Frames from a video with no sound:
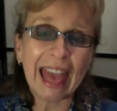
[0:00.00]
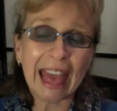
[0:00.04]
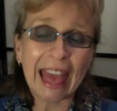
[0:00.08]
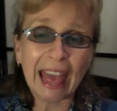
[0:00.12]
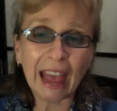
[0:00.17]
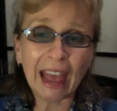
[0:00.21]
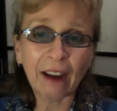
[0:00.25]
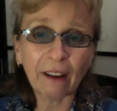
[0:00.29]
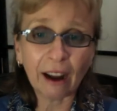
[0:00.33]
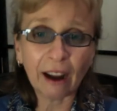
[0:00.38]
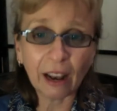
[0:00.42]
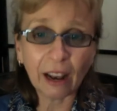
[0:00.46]

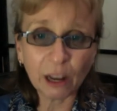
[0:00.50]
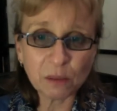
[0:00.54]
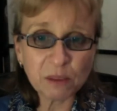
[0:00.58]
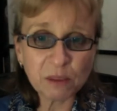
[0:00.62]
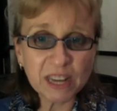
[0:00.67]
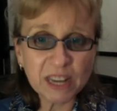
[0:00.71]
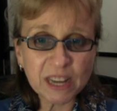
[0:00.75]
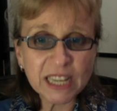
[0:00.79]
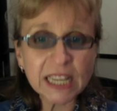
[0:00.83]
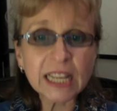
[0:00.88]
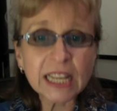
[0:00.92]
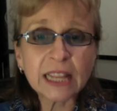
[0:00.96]
air
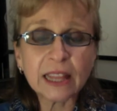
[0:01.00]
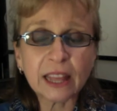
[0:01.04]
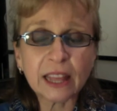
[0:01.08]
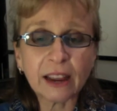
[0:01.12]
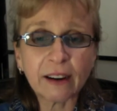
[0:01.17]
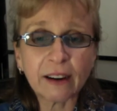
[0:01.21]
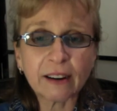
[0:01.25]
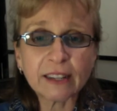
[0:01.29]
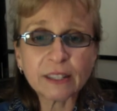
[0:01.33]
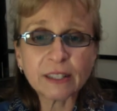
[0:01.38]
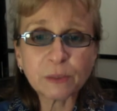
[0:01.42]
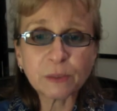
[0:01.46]
element in
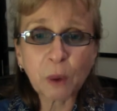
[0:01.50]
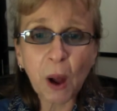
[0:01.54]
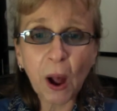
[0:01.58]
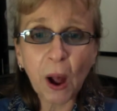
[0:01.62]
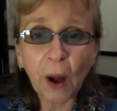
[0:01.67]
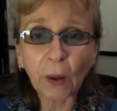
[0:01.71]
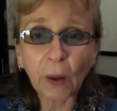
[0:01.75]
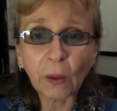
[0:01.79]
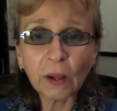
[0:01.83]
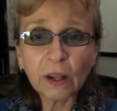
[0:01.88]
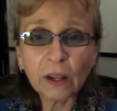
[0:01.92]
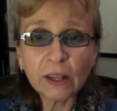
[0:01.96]
there as
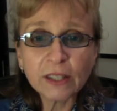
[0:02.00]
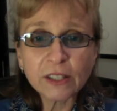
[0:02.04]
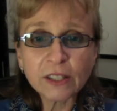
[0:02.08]
well.